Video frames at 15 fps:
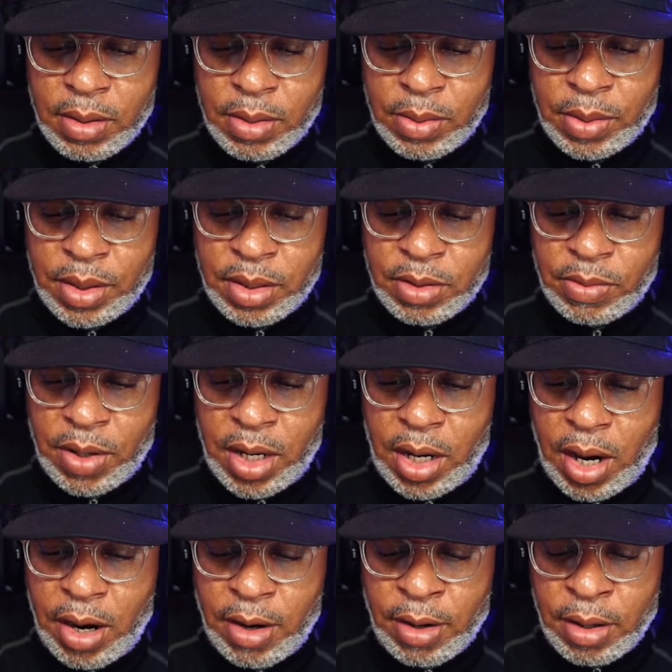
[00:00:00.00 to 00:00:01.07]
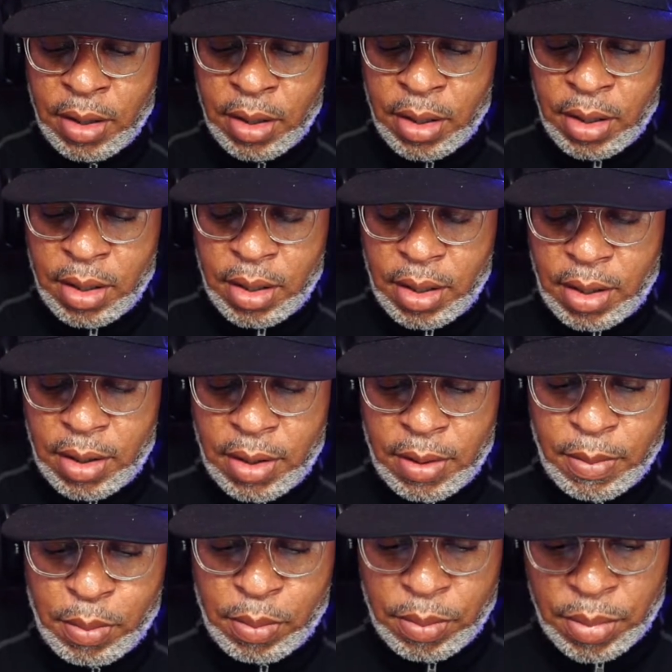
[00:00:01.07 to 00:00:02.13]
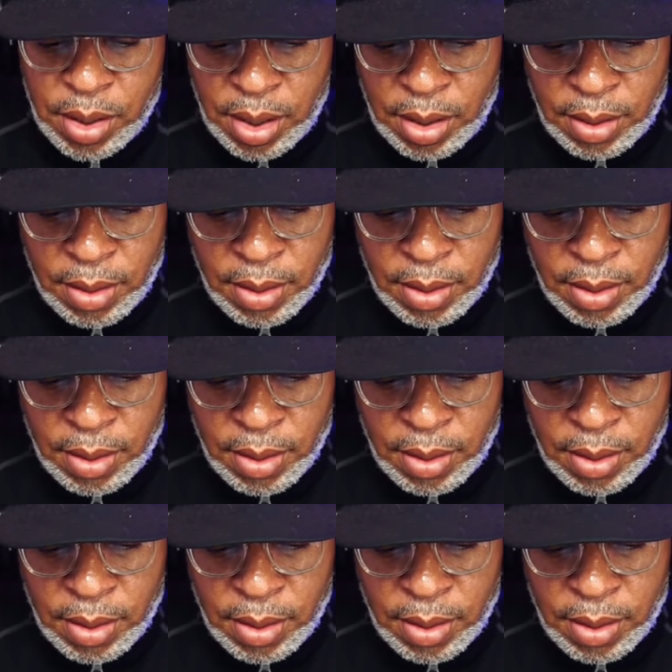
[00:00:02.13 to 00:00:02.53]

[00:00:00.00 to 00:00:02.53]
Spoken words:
with his red hair, but